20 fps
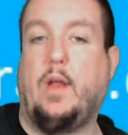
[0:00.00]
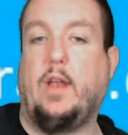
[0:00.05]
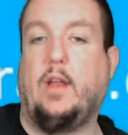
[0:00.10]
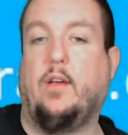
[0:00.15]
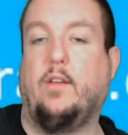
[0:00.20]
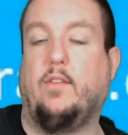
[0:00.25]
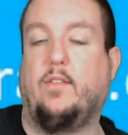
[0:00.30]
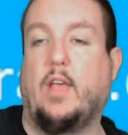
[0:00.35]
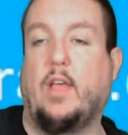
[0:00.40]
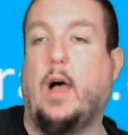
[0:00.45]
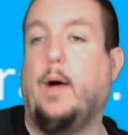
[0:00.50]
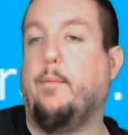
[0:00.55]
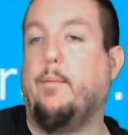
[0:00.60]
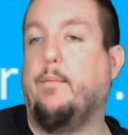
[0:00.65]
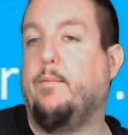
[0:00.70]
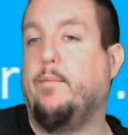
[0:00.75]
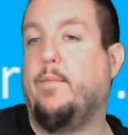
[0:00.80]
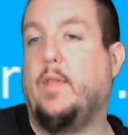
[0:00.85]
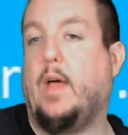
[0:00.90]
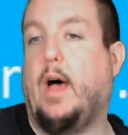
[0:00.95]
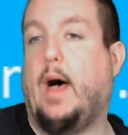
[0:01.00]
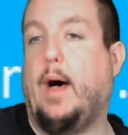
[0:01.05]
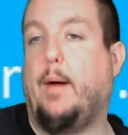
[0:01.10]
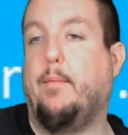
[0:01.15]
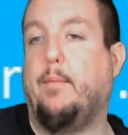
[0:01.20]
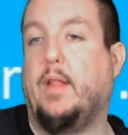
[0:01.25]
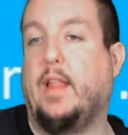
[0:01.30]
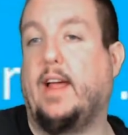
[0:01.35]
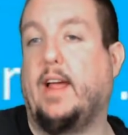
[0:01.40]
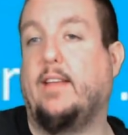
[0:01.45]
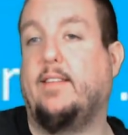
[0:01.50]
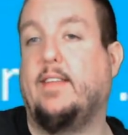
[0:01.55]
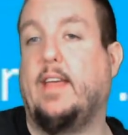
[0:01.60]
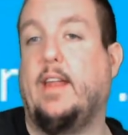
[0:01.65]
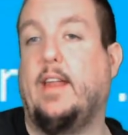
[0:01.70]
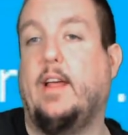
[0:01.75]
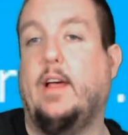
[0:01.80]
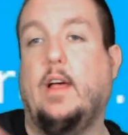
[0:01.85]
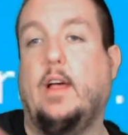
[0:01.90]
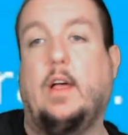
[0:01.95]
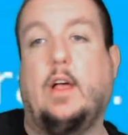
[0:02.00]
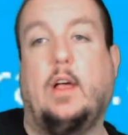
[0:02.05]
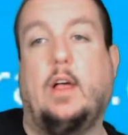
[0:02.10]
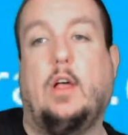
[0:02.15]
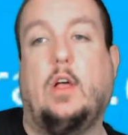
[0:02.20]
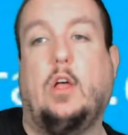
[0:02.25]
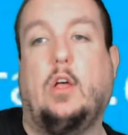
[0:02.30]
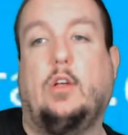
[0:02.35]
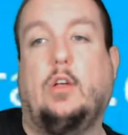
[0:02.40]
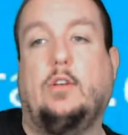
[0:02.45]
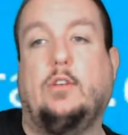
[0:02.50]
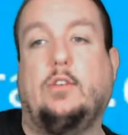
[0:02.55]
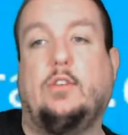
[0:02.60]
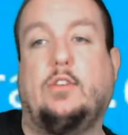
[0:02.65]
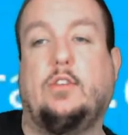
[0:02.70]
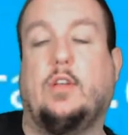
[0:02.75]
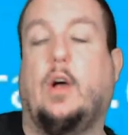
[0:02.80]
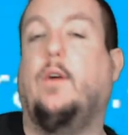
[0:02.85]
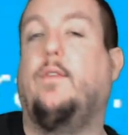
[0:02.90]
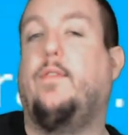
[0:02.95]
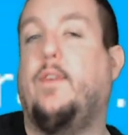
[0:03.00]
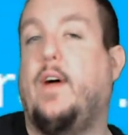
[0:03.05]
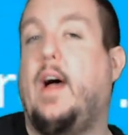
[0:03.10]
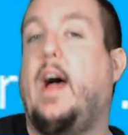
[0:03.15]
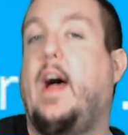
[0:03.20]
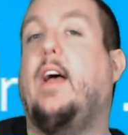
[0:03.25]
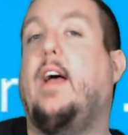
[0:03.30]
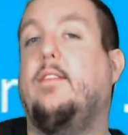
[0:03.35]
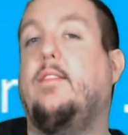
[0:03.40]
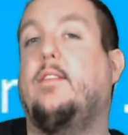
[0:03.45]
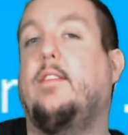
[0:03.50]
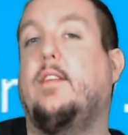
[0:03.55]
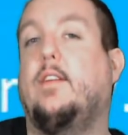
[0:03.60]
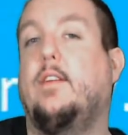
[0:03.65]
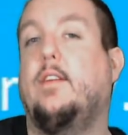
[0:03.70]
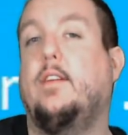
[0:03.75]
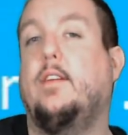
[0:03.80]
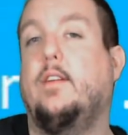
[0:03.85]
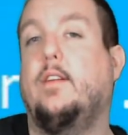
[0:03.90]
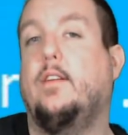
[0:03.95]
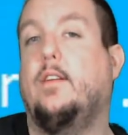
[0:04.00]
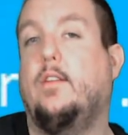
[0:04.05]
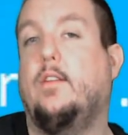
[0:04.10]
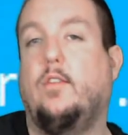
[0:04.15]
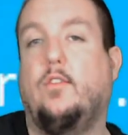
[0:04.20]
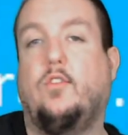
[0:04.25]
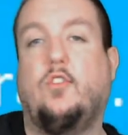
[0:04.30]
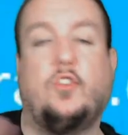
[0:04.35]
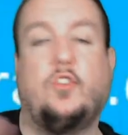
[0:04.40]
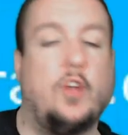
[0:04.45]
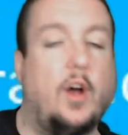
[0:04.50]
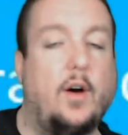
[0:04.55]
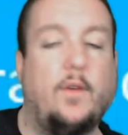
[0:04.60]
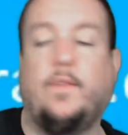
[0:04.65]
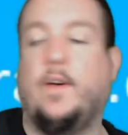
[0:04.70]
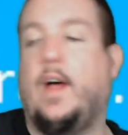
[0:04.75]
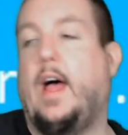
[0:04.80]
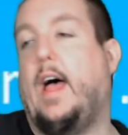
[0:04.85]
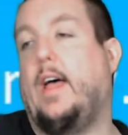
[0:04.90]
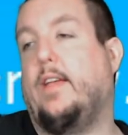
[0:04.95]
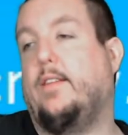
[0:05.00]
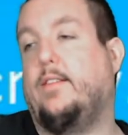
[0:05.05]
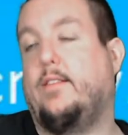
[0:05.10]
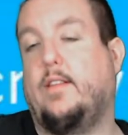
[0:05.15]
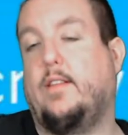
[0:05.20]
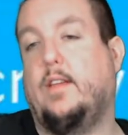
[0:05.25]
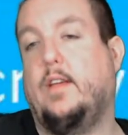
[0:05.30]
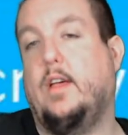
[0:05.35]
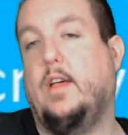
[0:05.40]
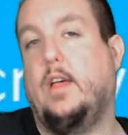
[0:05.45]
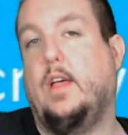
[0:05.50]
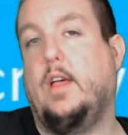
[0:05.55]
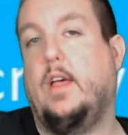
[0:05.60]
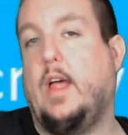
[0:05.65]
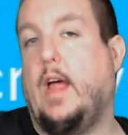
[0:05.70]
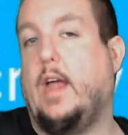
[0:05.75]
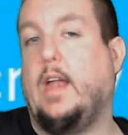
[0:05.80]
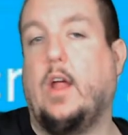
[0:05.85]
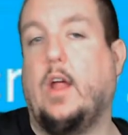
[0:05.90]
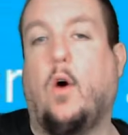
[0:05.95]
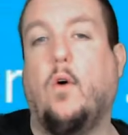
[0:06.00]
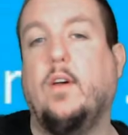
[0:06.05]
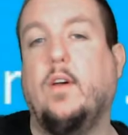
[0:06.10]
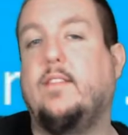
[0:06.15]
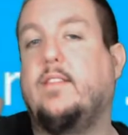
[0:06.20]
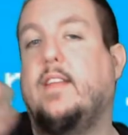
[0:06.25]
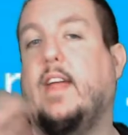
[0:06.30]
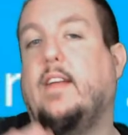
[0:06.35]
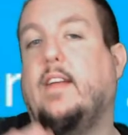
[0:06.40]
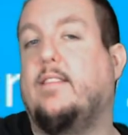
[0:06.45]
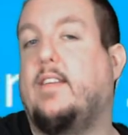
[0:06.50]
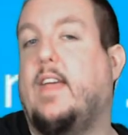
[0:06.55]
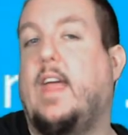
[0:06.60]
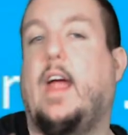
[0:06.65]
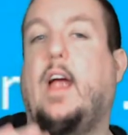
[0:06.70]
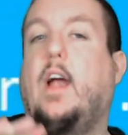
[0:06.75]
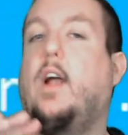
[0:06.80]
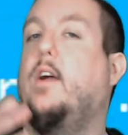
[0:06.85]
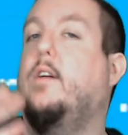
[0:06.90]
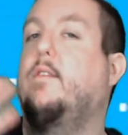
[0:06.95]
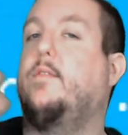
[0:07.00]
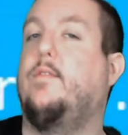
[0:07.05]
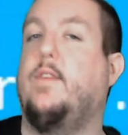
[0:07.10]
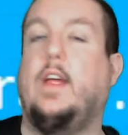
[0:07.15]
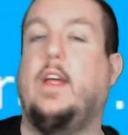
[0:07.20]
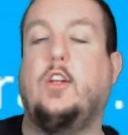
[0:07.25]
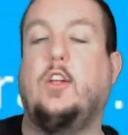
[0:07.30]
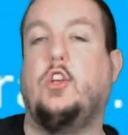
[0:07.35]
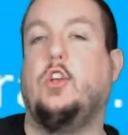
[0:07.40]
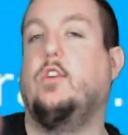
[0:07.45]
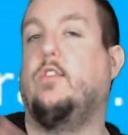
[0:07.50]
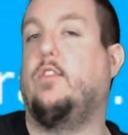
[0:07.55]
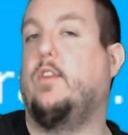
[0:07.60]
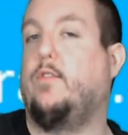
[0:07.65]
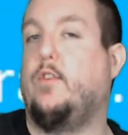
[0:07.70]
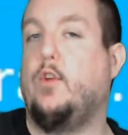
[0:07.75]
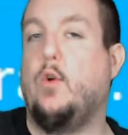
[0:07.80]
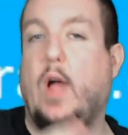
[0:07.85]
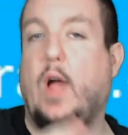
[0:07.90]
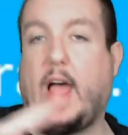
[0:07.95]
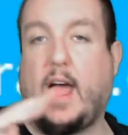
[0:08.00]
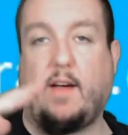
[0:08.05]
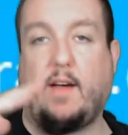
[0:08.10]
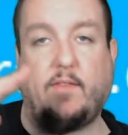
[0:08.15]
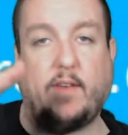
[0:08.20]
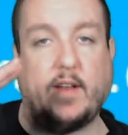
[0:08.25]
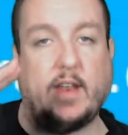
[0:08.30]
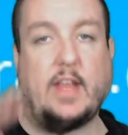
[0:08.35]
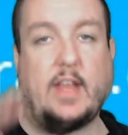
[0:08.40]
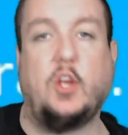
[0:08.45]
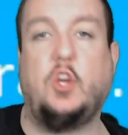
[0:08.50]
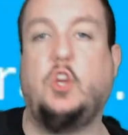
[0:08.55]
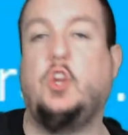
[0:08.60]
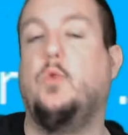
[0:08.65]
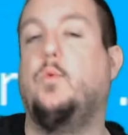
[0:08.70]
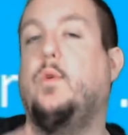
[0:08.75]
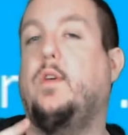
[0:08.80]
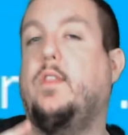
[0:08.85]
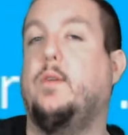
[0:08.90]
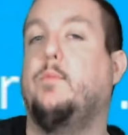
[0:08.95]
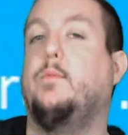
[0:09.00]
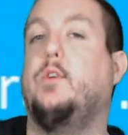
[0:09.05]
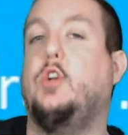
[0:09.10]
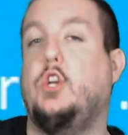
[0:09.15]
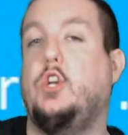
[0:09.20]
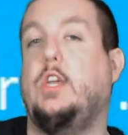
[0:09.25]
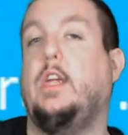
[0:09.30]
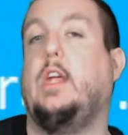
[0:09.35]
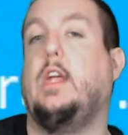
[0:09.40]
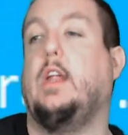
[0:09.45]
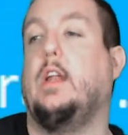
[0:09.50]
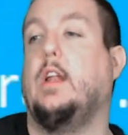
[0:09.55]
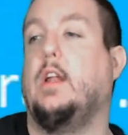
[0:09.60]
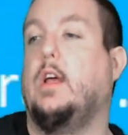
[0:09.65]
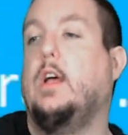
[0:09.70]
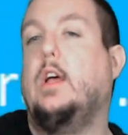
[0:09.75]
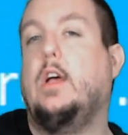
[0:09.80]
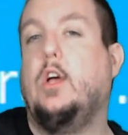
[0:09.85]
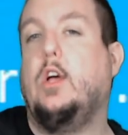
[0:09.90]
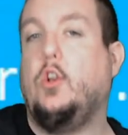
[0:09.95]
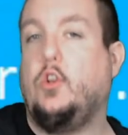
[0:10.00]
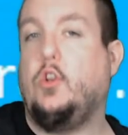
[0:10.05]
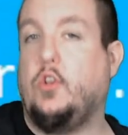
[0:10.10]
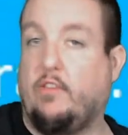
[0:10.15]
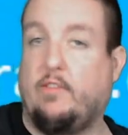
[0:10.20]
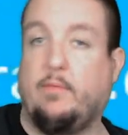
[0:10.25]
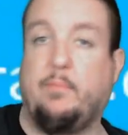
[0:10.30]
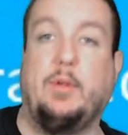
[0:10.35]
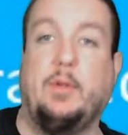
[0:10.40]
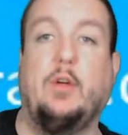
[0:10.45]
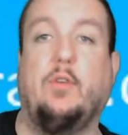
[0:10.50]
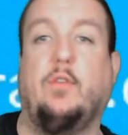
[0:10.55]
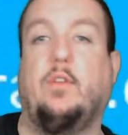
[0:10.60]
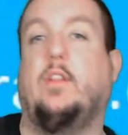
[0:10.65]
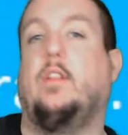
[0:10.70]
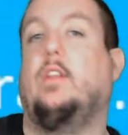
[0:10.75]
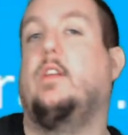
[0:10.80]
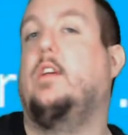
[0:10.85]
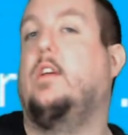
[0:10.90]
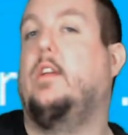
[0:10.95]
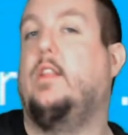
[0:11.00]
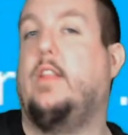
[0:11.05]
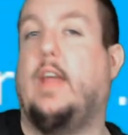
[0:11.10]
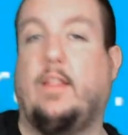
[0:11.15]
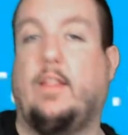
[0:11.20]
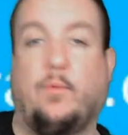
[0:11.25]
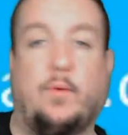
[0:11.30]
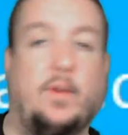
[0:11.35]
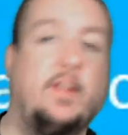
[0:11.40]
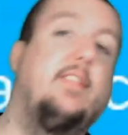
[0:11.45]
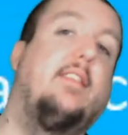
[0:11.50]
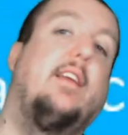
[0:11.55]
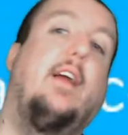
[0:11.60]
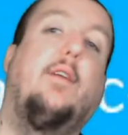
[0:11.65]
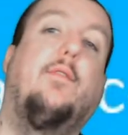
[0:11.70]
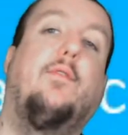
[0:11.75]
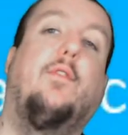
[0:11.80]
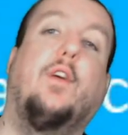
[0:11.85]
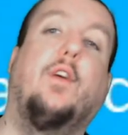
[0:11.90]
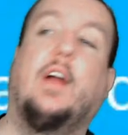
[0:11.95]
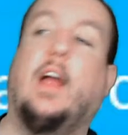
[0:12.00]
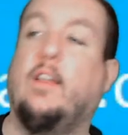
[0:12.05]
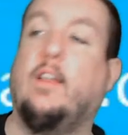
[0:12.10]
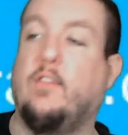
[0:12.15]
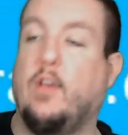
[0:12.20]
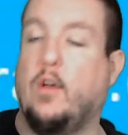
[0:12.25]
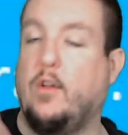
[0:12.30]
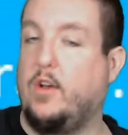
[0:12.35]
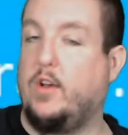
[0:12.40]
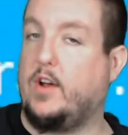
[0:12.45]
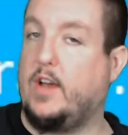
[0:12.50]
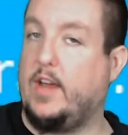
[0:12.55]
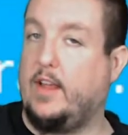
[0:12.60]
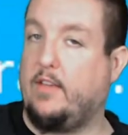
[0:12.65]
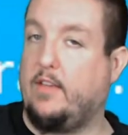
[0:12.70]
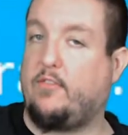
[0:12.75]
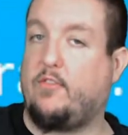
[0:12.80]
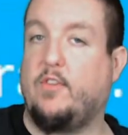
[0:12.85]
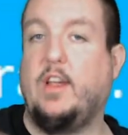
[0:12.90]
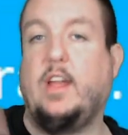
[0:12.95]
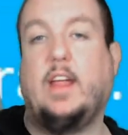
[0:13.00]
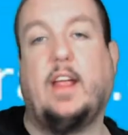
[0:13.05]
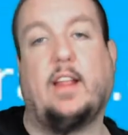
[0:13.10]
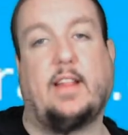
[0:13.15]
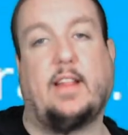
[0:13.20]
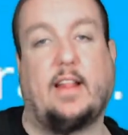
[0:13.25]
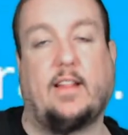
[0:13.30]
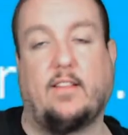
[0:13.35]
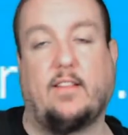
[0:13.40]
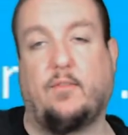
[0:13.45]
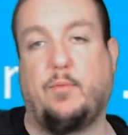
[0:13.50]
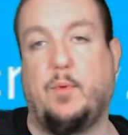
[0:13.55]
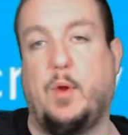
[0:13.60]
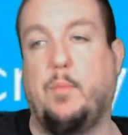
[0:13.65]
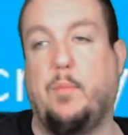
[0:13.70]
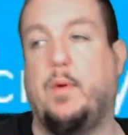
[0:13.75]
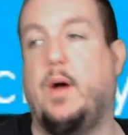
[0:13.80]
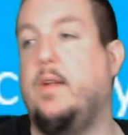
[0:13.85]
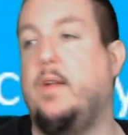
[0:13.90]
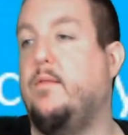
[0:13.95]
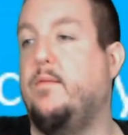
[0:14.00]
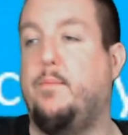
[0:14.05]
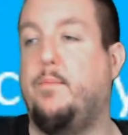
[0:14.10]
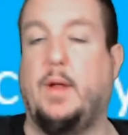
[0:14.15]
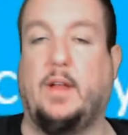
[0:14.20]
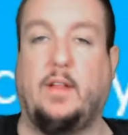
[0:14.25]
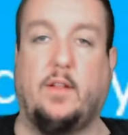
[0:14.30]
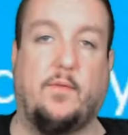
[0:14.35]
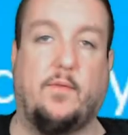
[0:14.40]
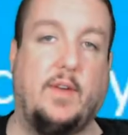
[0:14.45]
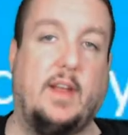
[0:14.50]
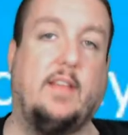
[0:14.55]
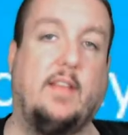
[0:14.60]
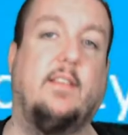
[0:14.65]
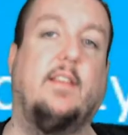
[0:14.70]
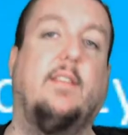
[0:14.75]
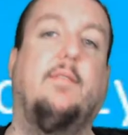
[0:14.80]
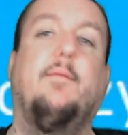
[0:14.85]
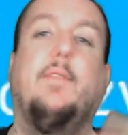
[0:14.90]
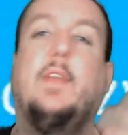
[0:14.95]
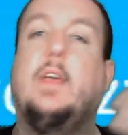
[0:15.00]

those come. Um, but like I said, so fast, so fast. And he always takes care of issues. If you have an issue with a machine, dispute, that's what it's there for, guys. Go to your history, hit that dispute button, pick the reason,